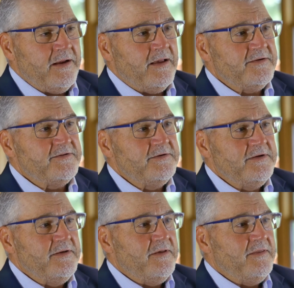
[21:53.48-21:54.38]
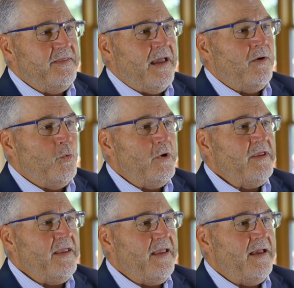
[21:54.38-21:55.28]
us that we
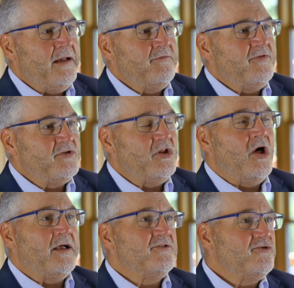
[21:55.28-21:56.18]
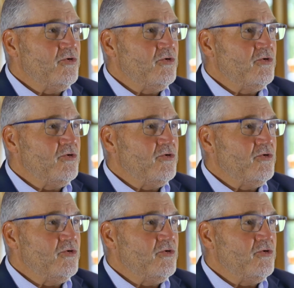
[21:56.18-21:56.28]
have lost